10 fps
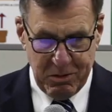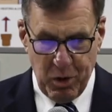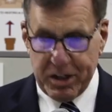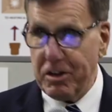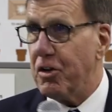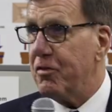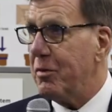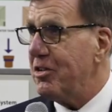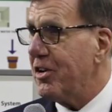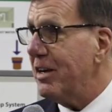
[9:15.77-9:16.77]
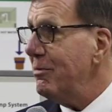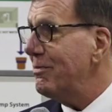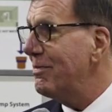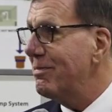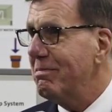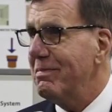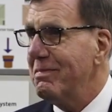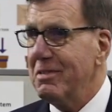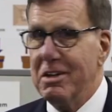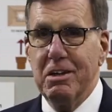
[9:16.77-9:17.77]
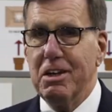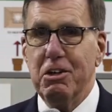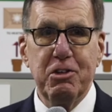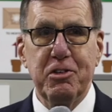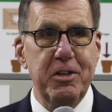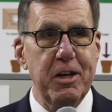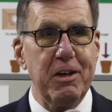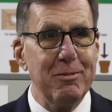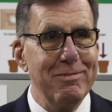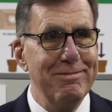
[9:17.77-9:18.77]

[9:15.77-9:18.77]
What can you do for me, John? You just did it.